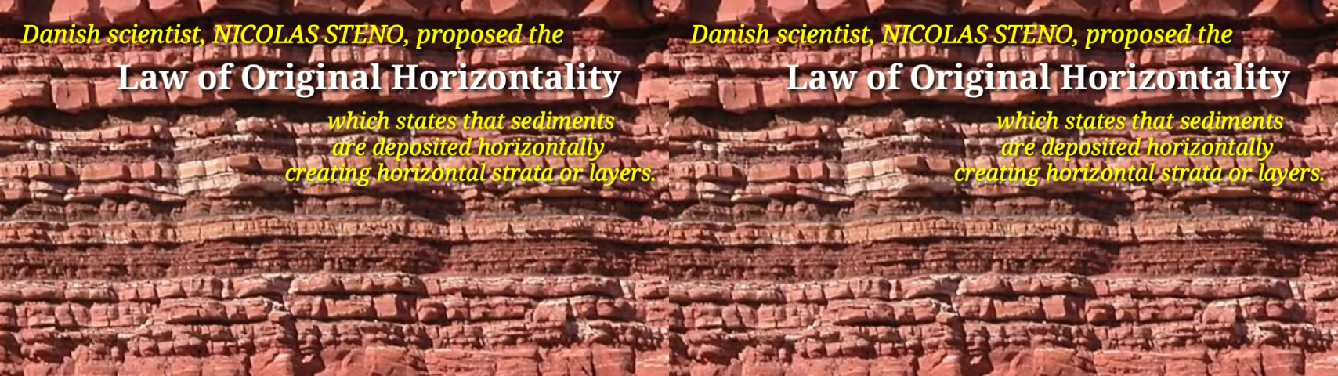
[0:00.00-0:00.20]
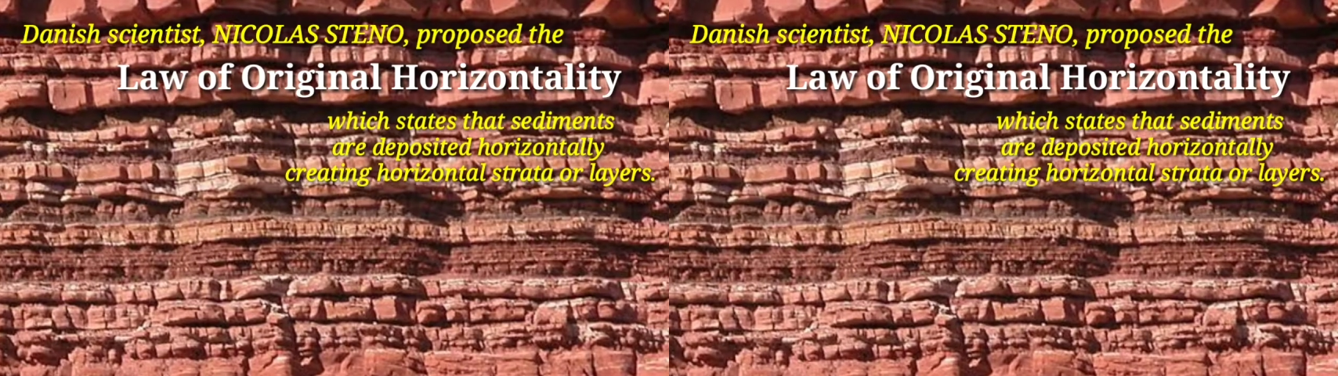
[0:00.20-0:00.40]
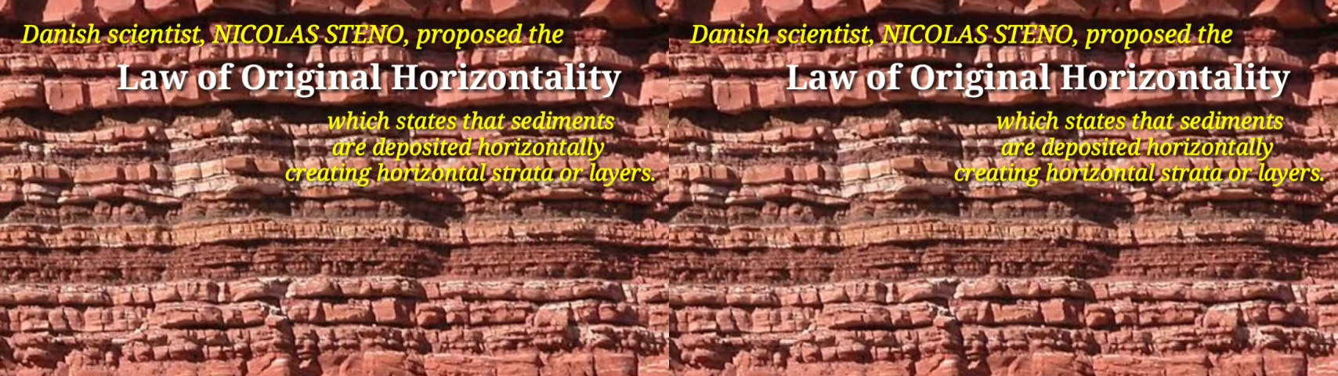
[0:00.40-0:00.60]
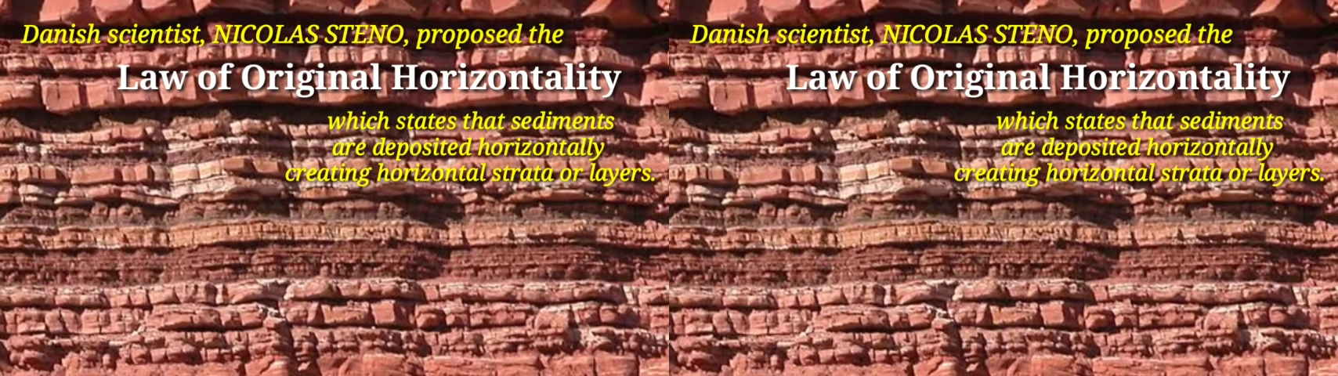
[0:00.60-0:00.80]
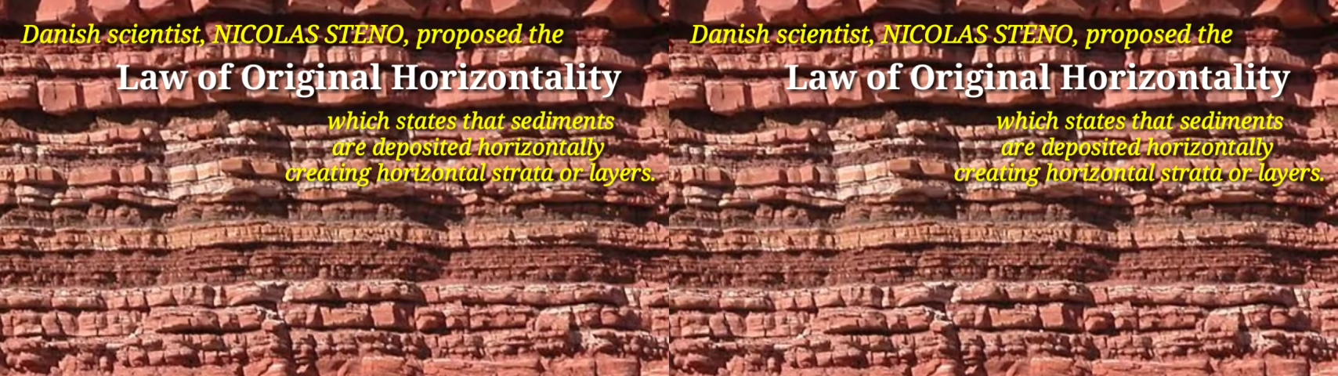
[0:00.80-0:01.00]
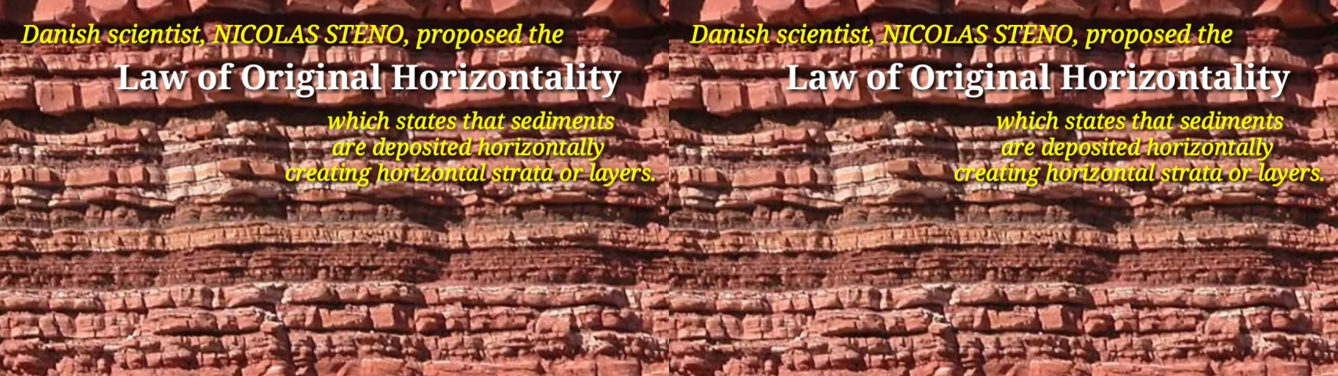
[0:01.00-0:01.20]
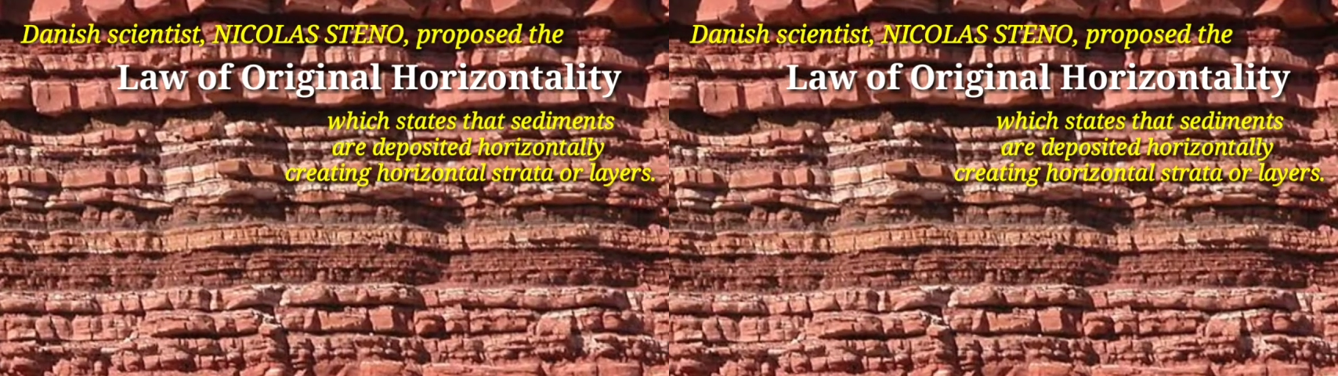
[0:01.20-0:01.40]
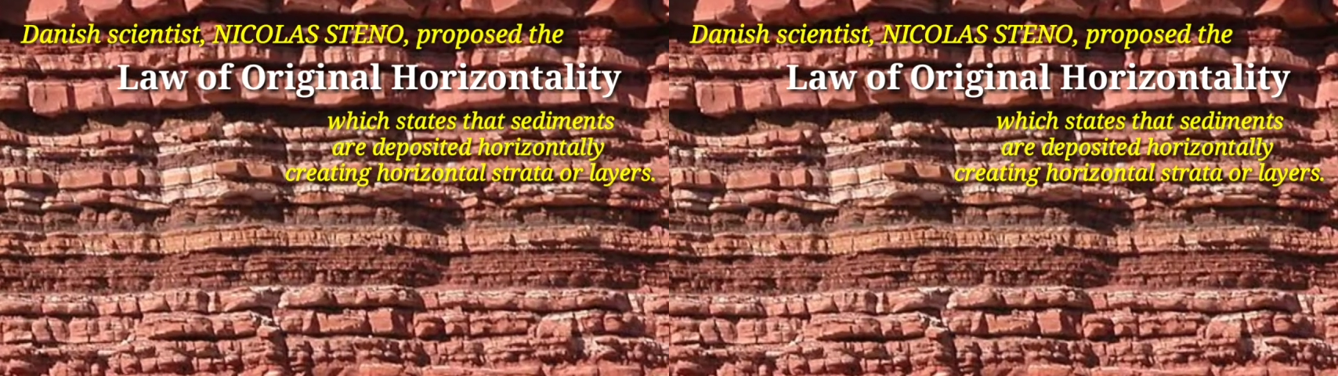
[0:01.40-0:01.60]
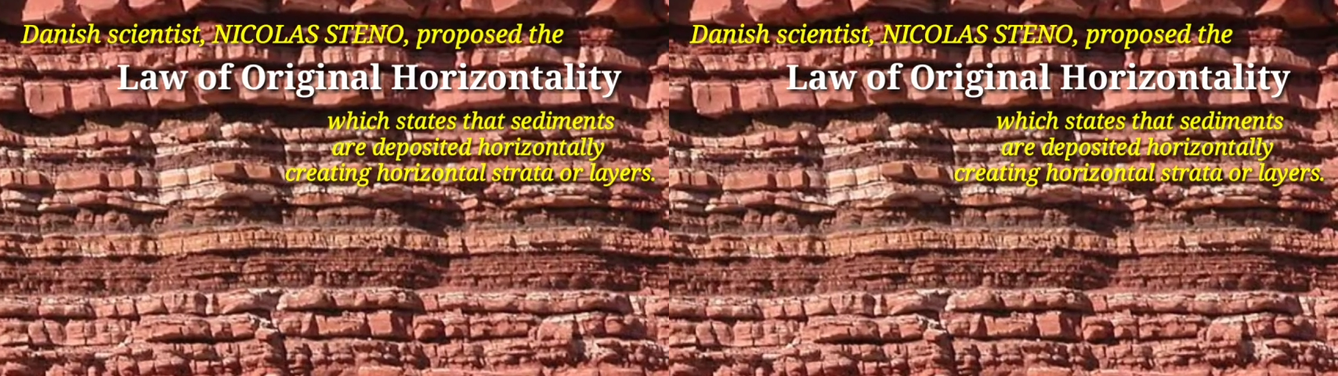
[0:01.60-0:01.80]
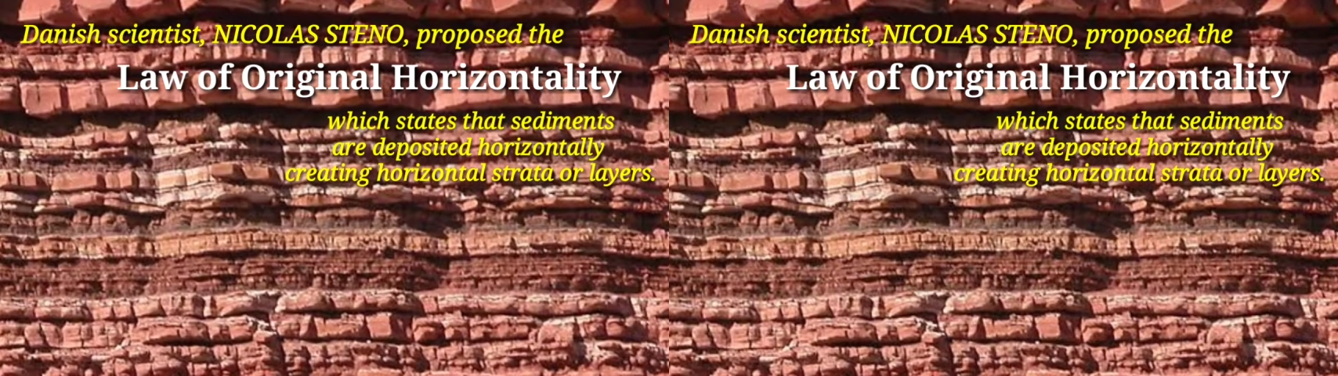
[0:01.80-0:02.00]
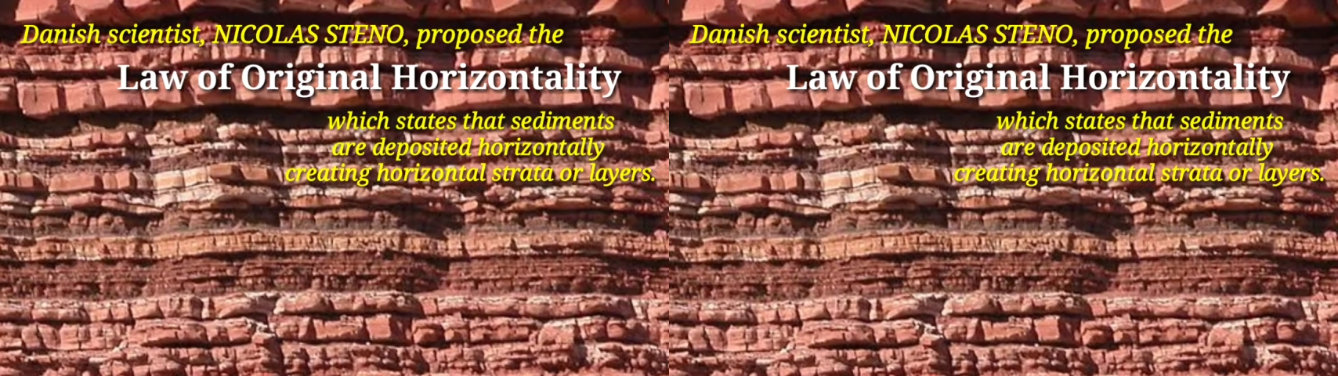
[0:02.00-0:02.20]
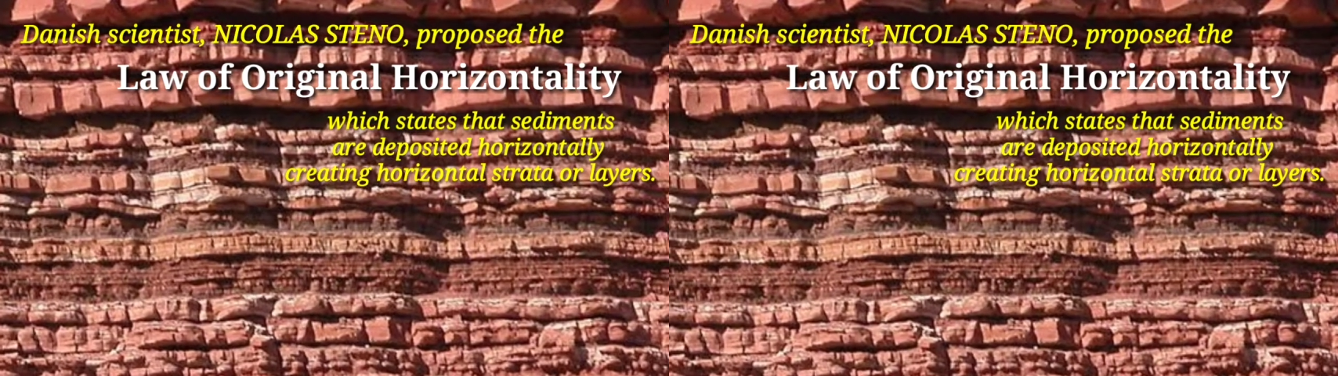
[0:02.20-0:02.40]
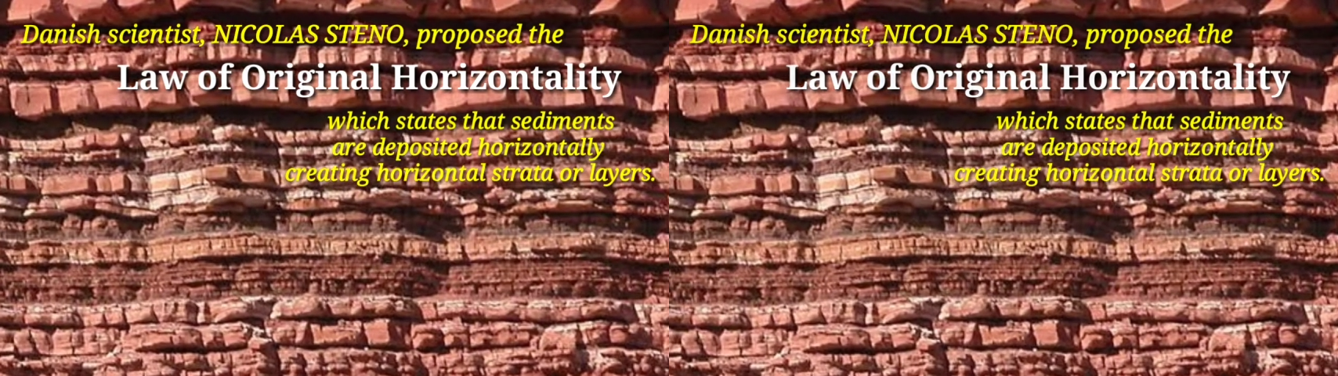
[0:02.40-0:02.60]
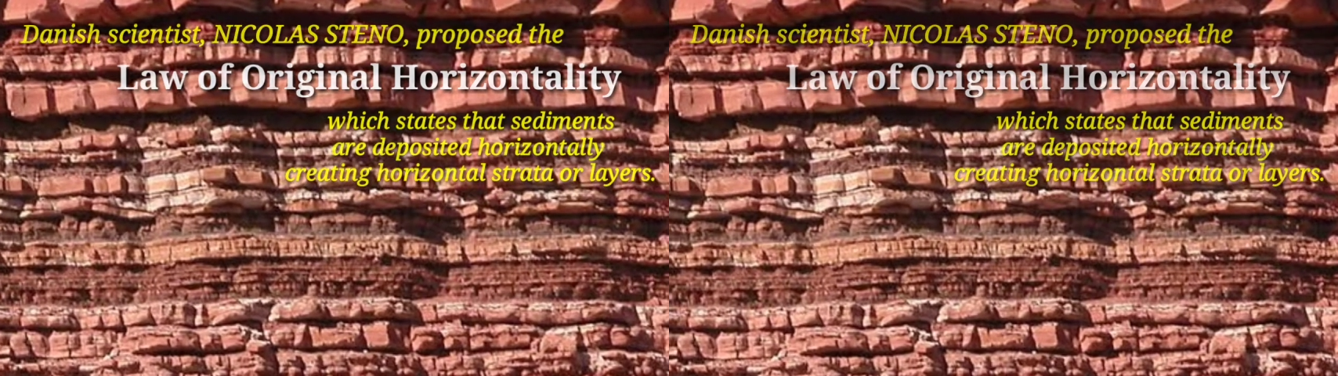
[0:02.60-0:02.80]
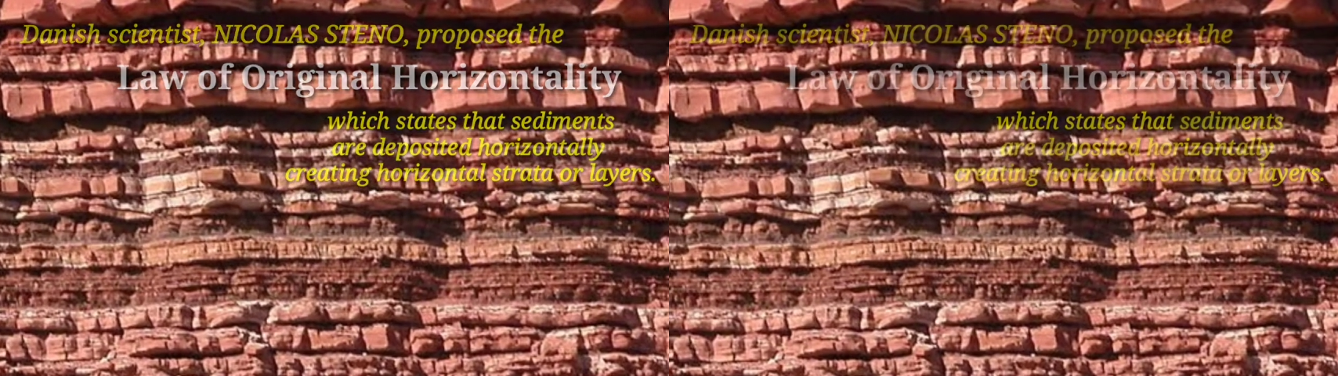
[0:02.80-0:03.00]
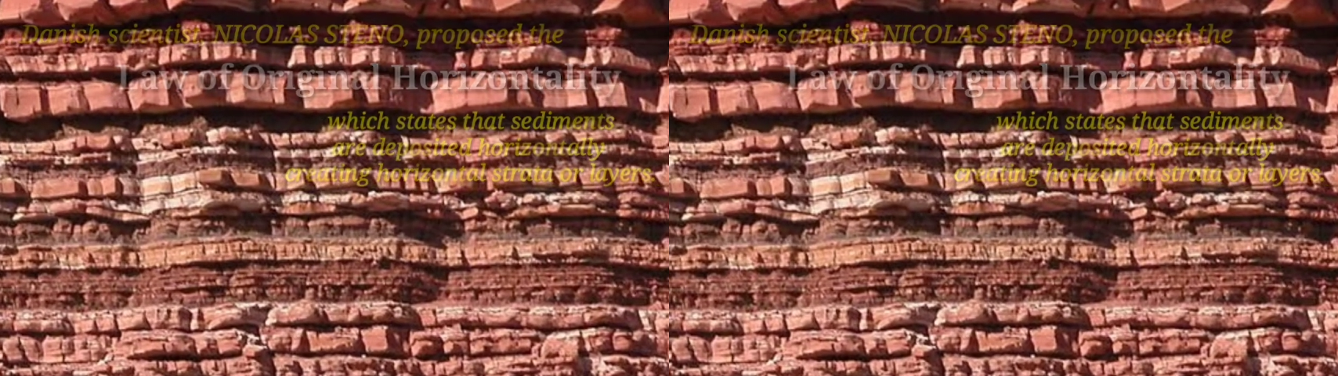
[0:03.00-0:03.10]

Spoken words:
No face is visible, so there are no lips to read.